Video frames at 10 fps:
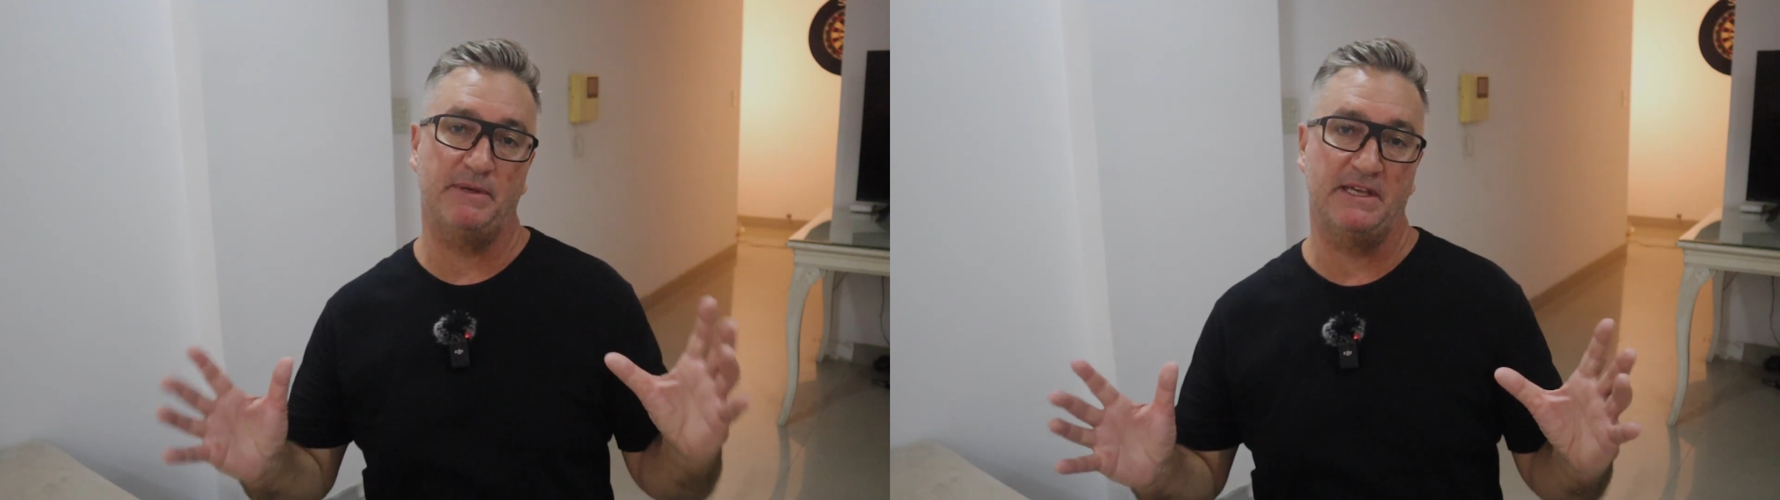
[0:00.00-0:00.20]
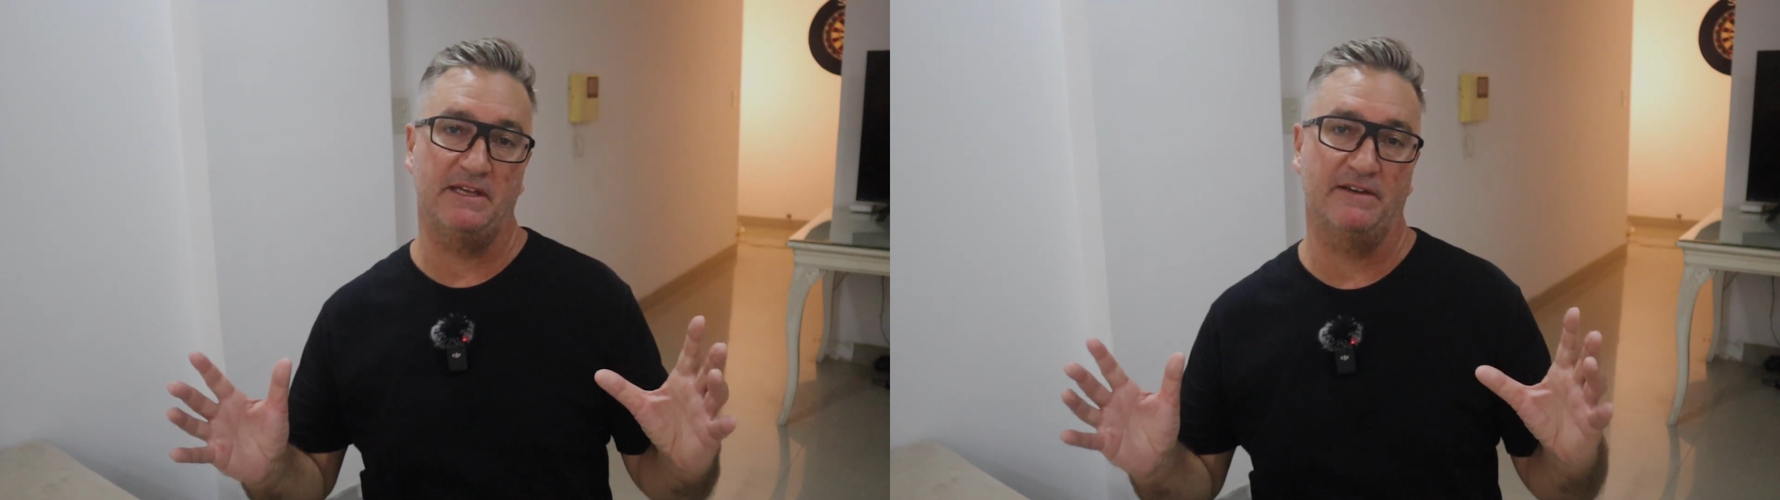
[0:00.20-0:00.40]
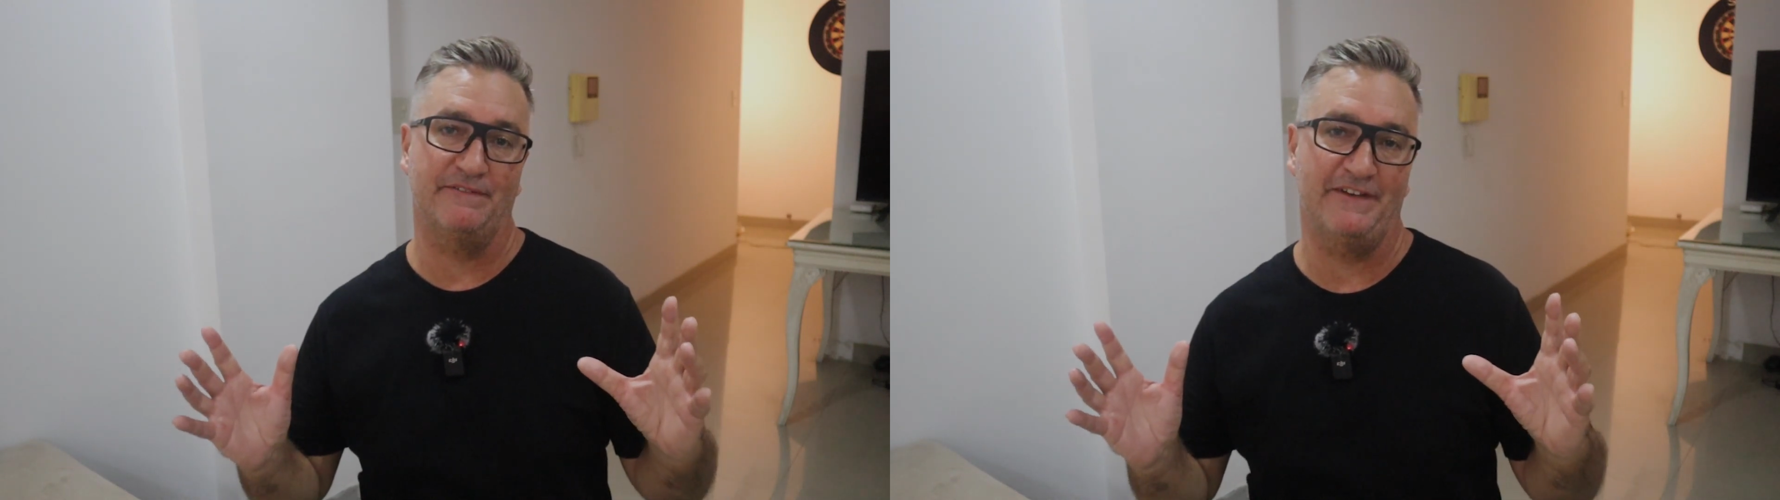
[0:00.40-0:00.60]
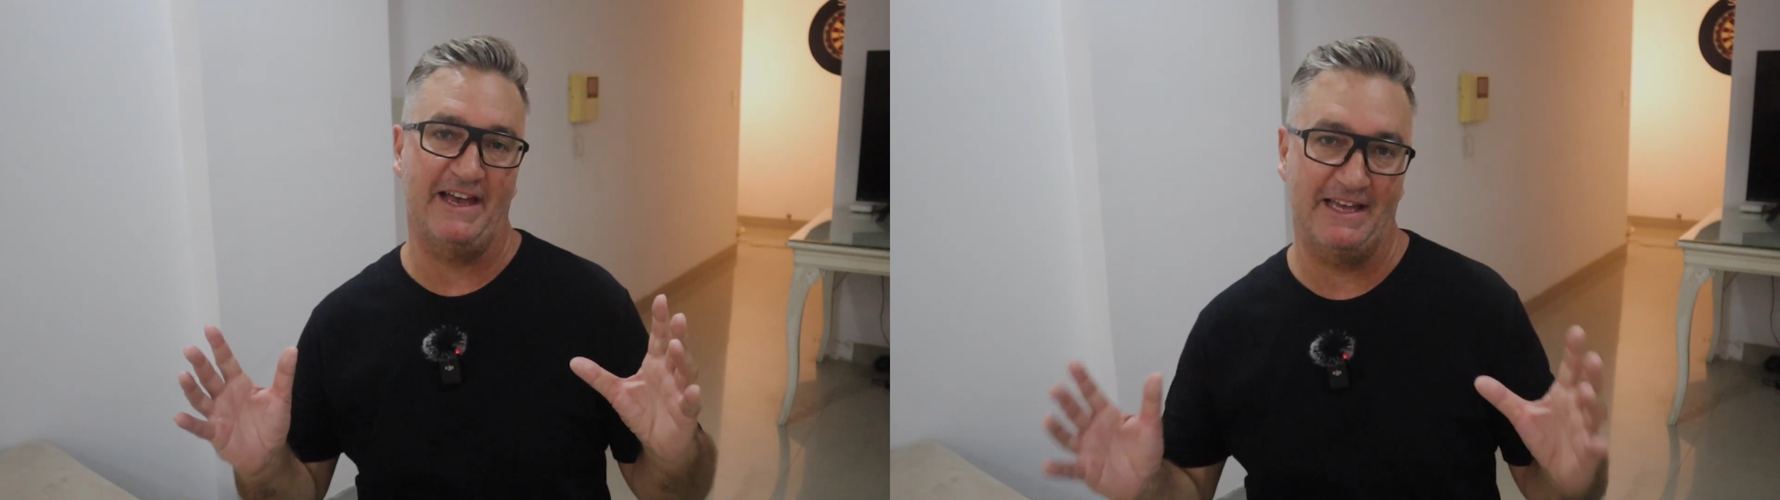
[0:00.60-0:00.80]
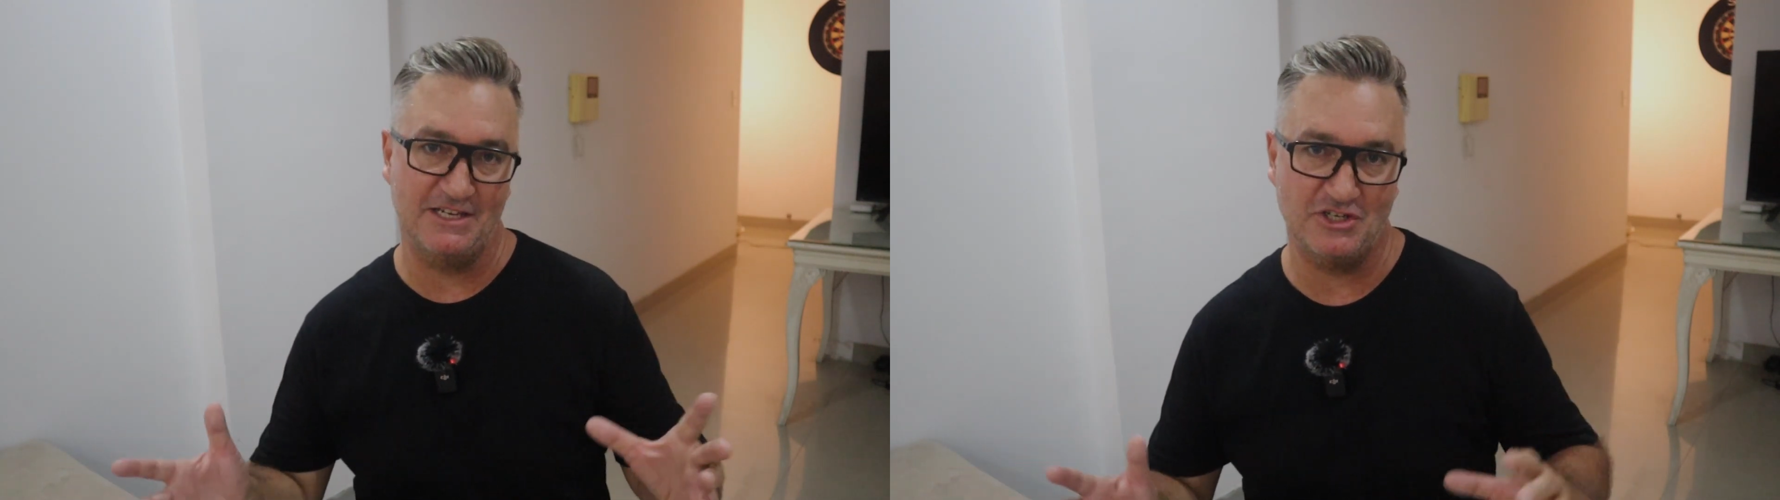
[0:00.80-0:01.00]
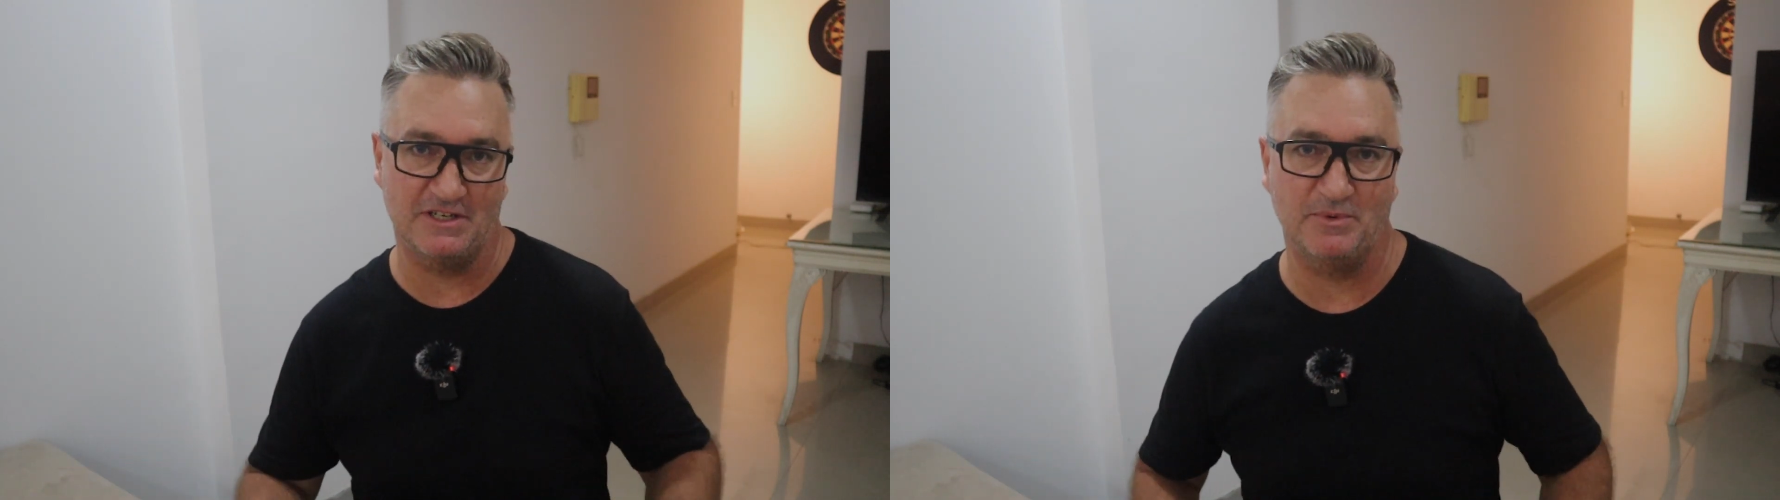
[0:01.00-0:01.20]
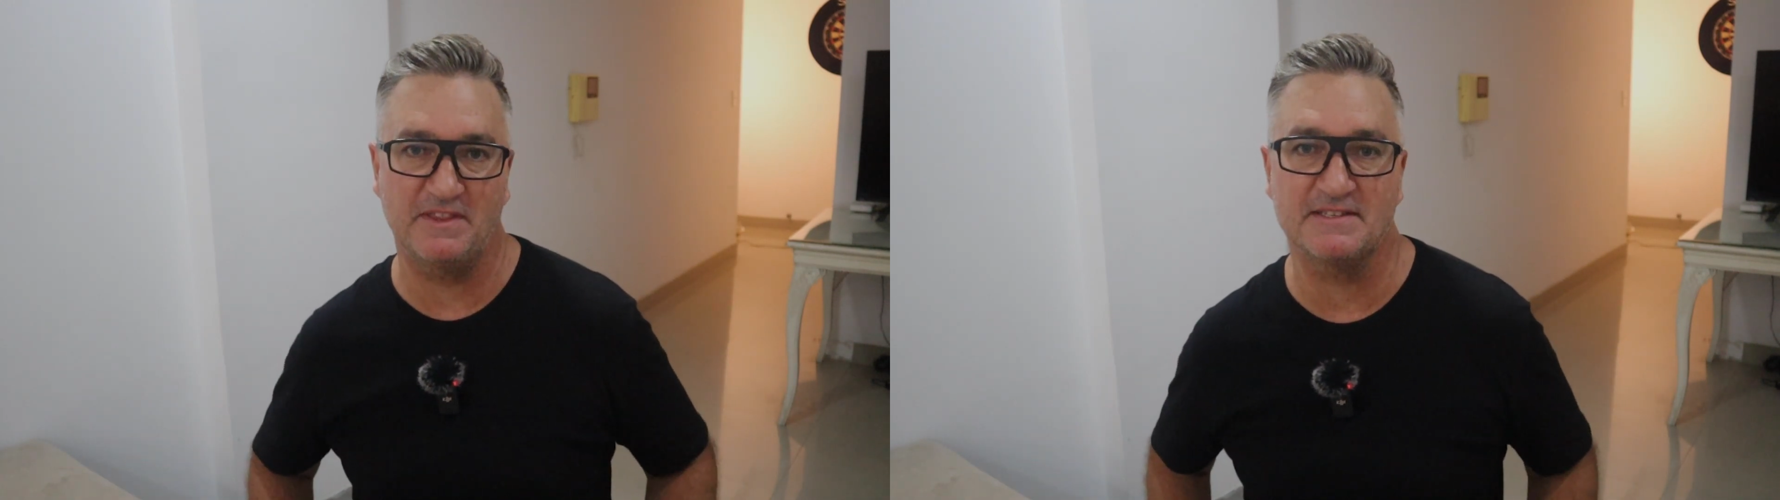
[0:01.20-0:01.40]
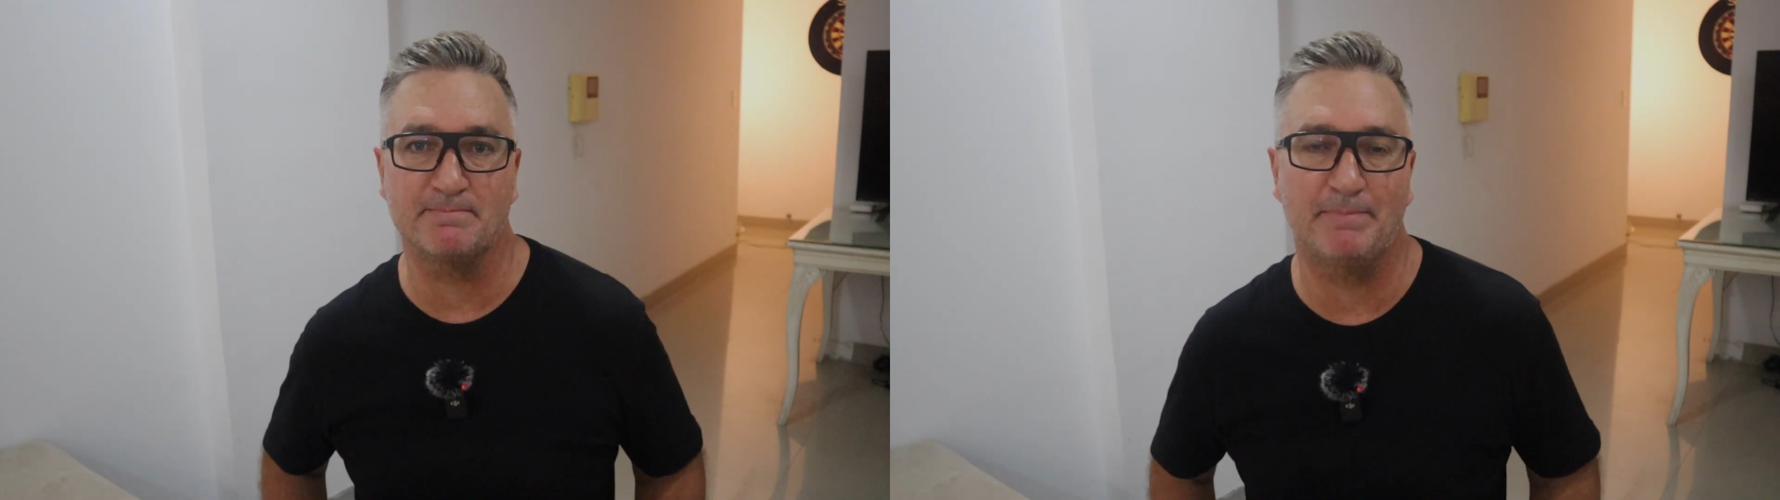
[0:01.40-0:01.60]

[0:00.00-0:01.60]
Beer of Asia with its